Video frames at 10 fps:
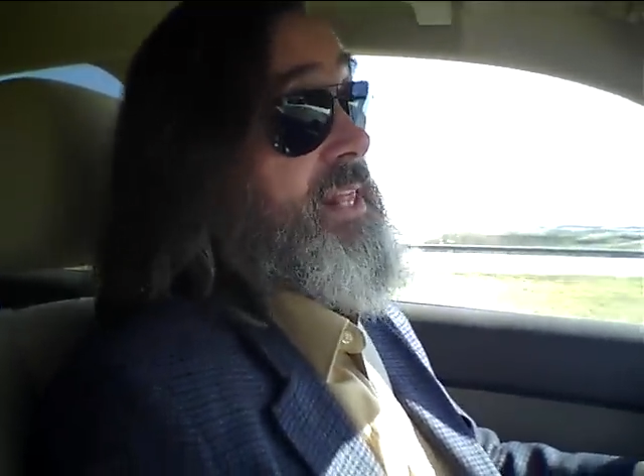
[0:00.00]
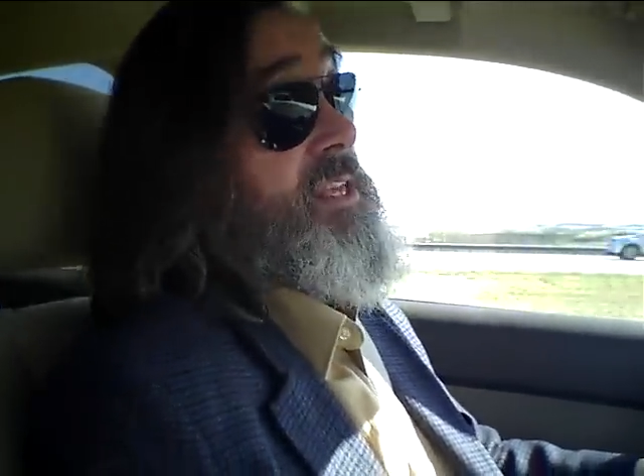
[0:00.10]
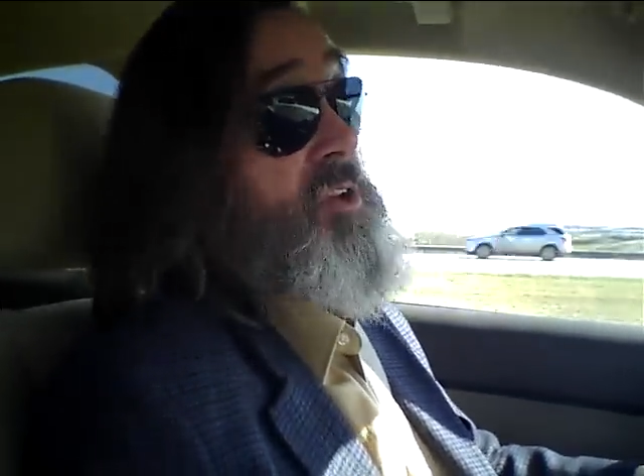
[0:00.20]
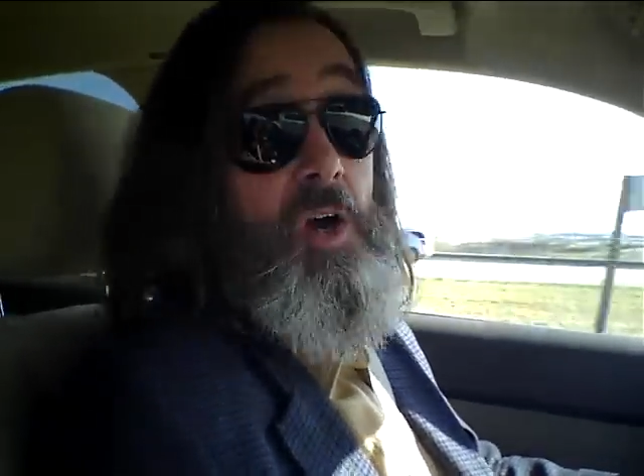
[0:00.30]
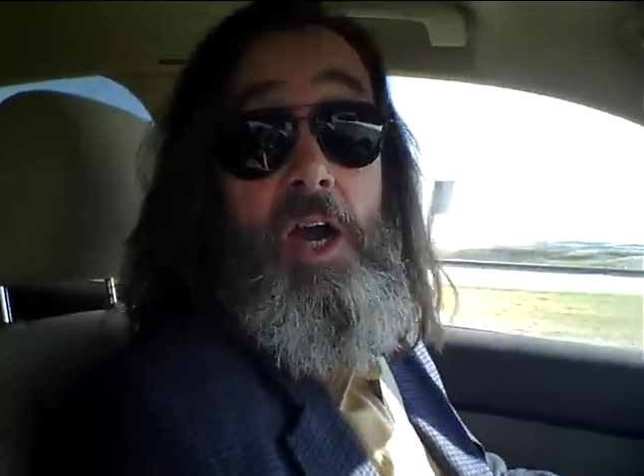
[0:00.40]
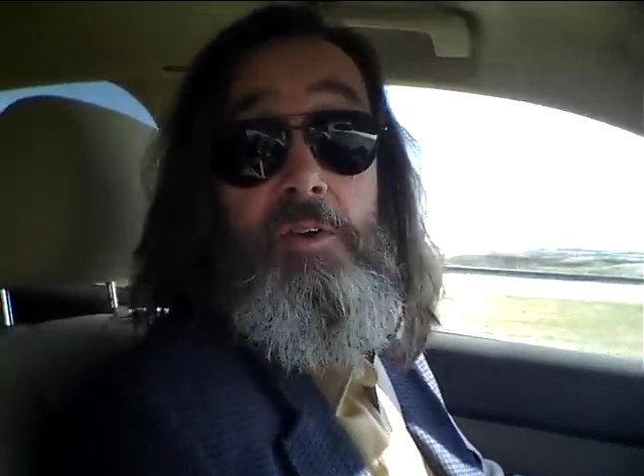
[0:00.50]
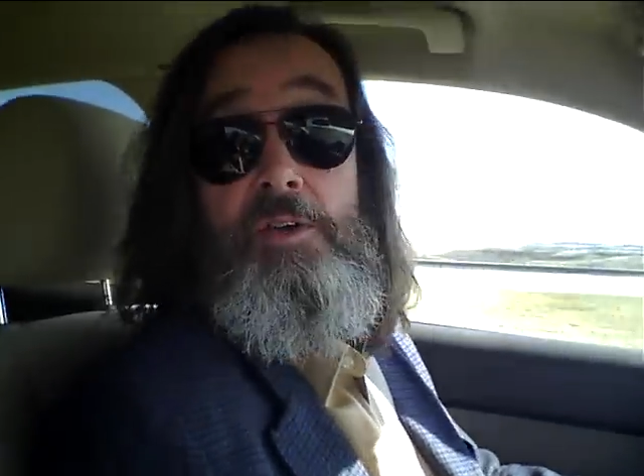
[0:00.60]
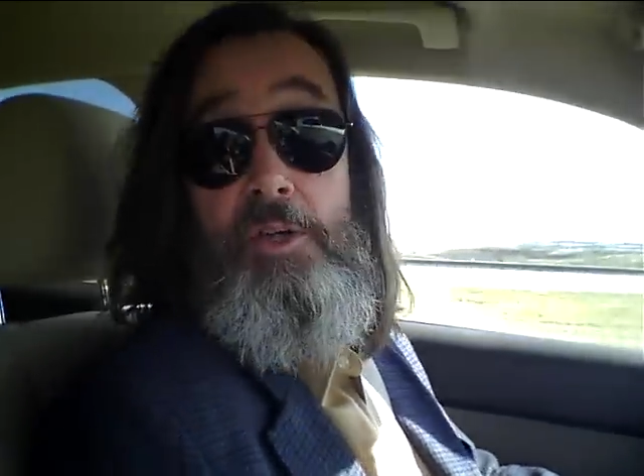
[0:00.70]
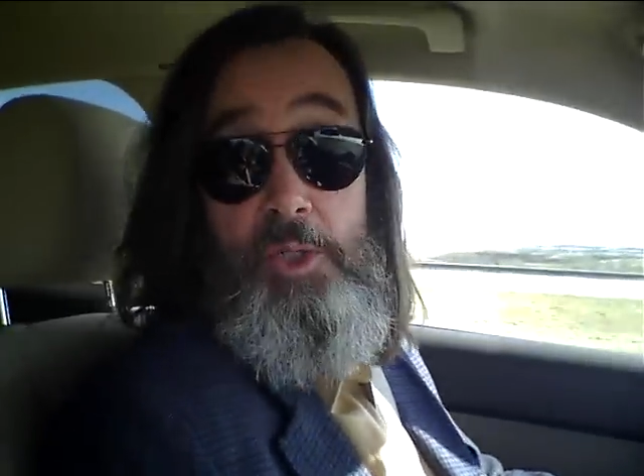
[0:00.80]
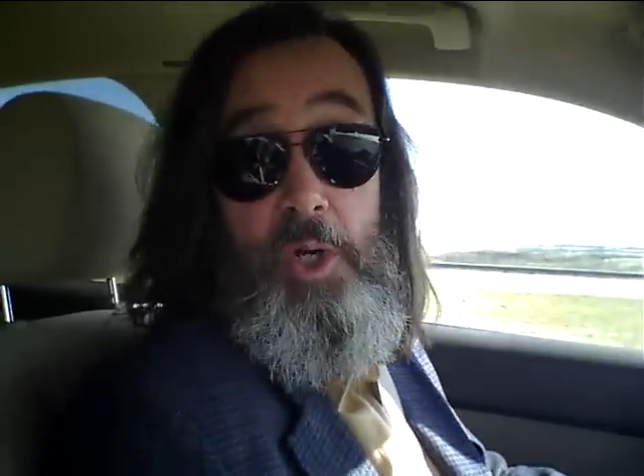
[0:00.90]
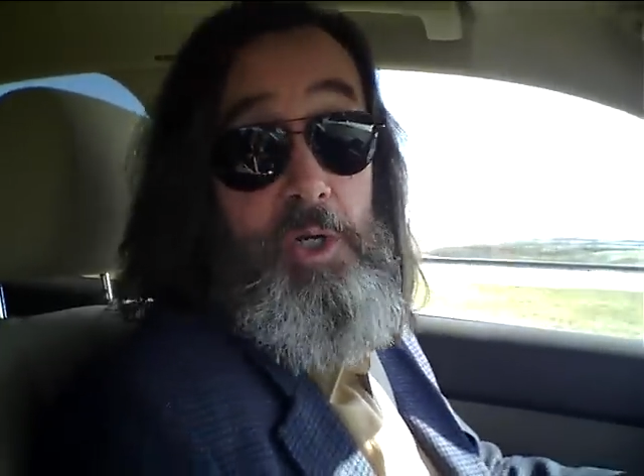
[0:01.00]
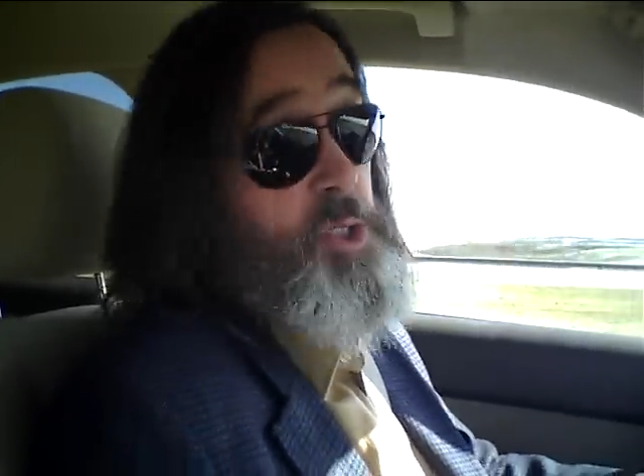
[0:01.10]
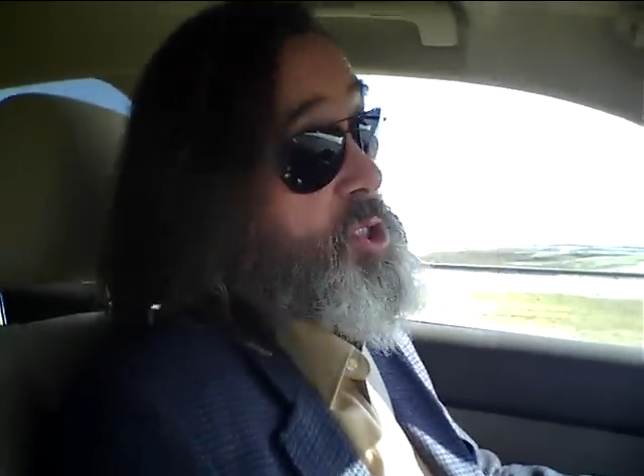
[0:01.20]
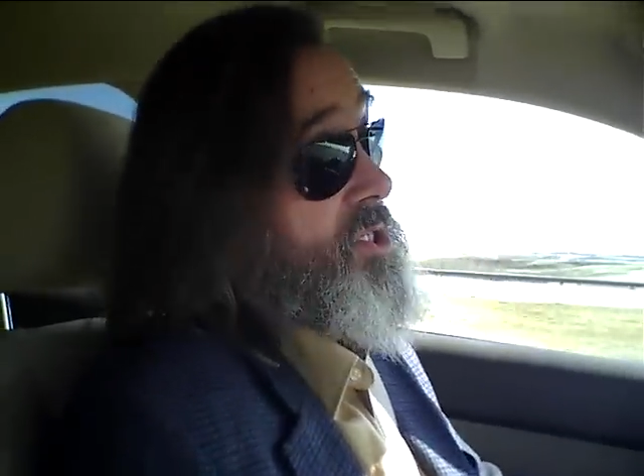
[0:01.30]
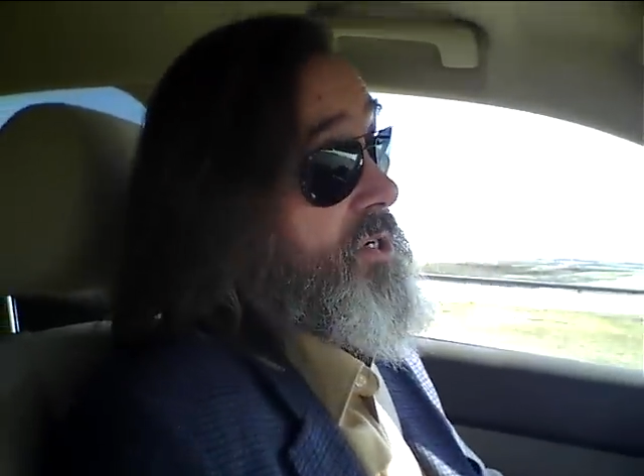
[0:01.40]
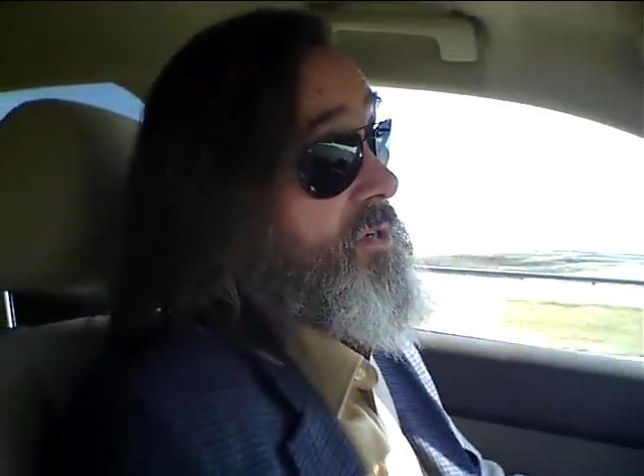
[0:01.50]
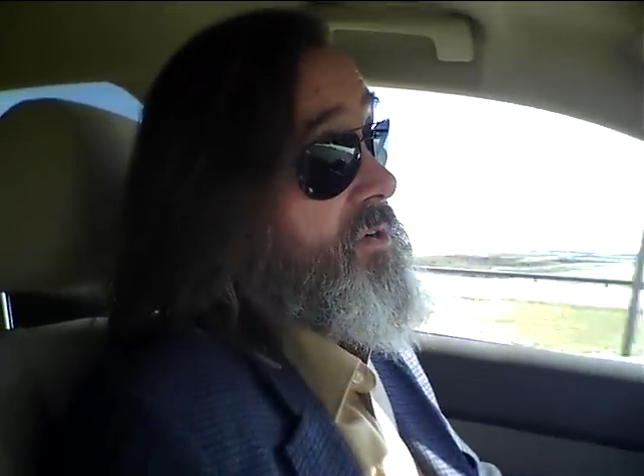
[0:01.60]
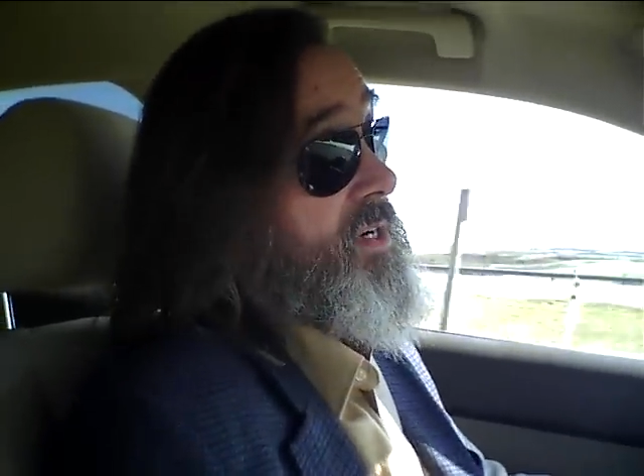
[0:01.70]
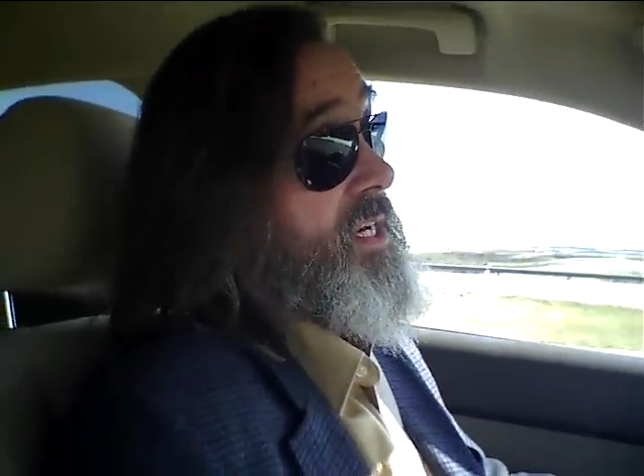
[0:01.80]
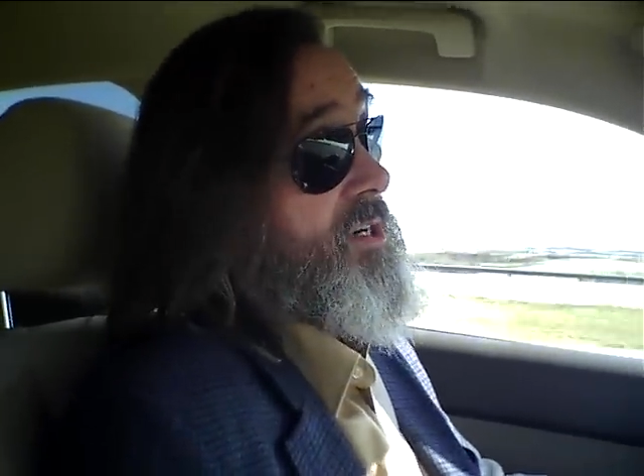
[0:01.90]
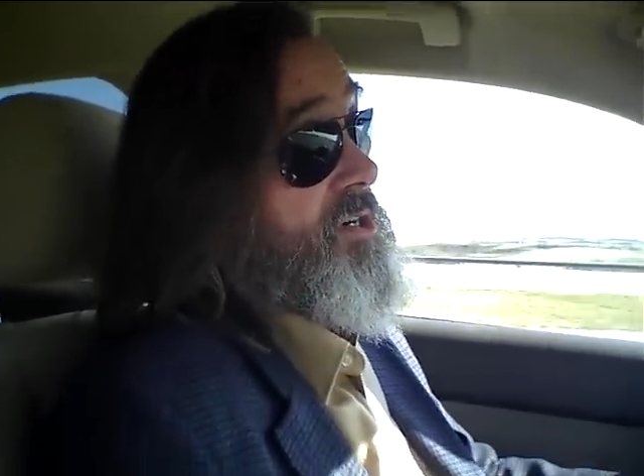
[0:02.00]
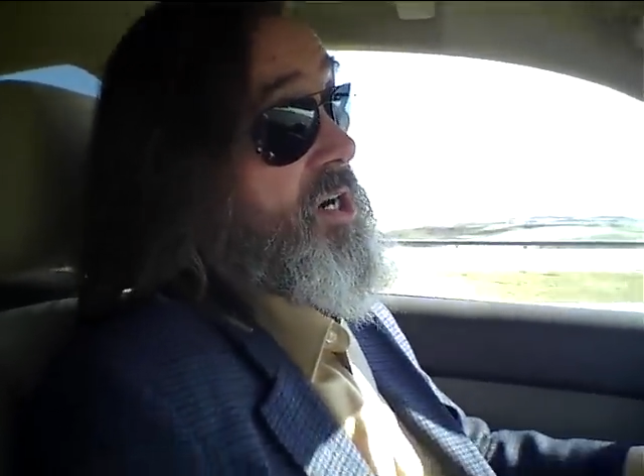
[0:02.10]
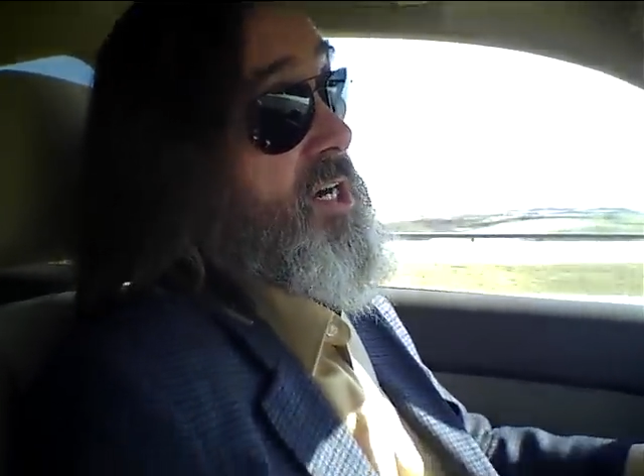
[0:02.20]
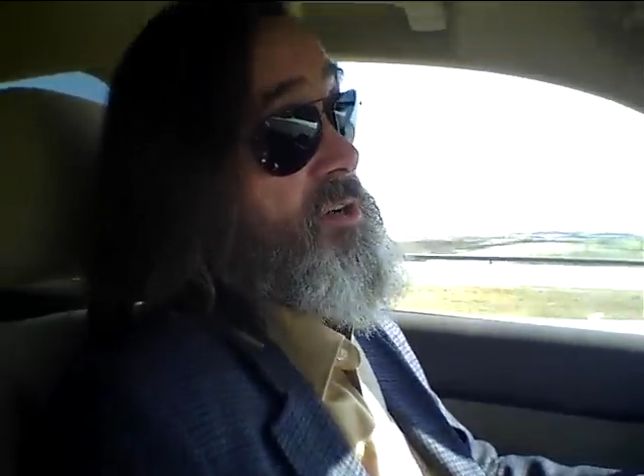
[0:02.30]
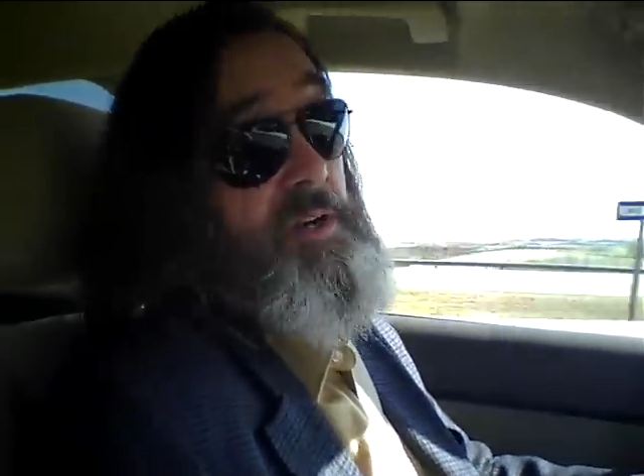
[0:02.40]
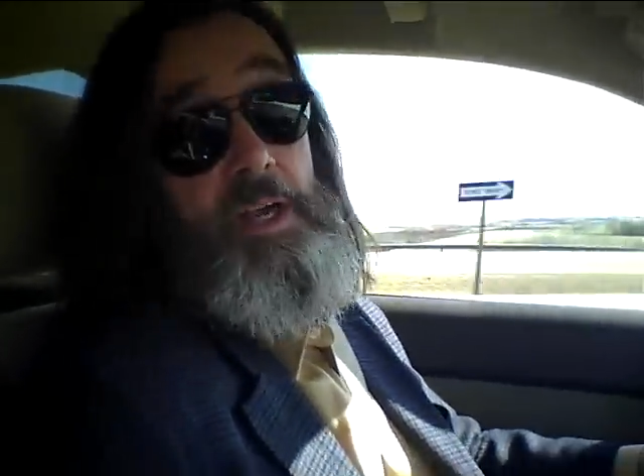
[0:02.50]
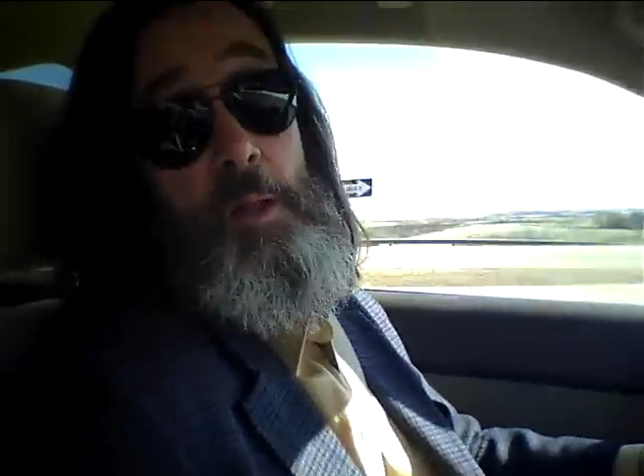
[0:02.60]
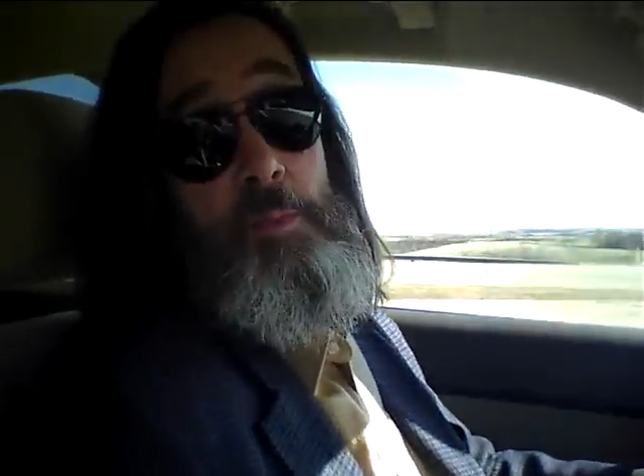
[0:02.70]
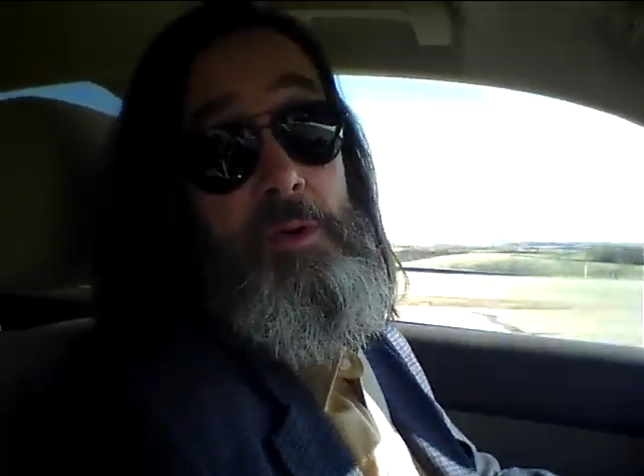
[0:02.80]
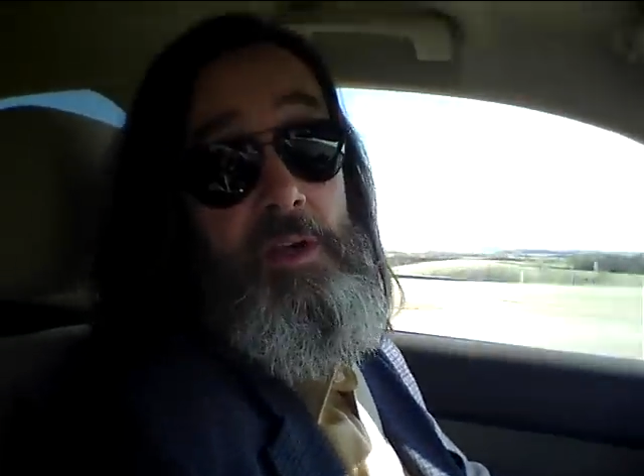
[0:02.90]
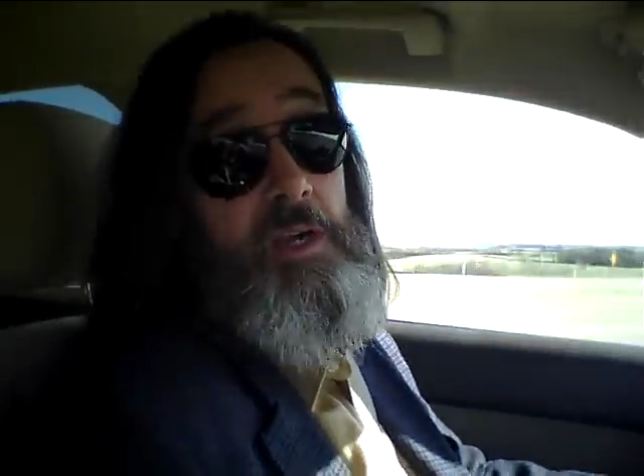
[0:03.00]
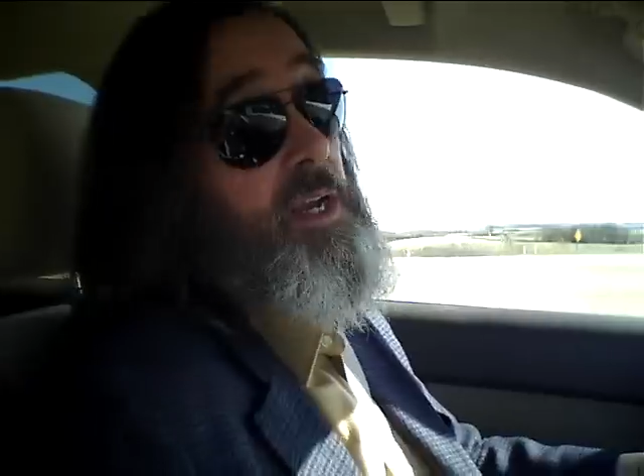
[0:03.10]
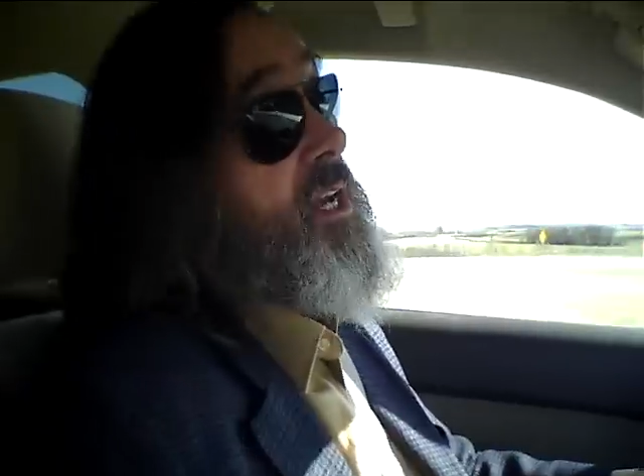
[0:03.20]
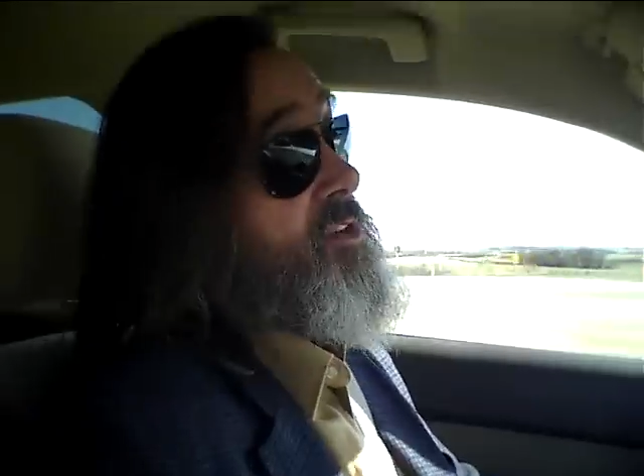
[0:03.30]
at the Cochrane Guitar Show in Cochrane, Alberta,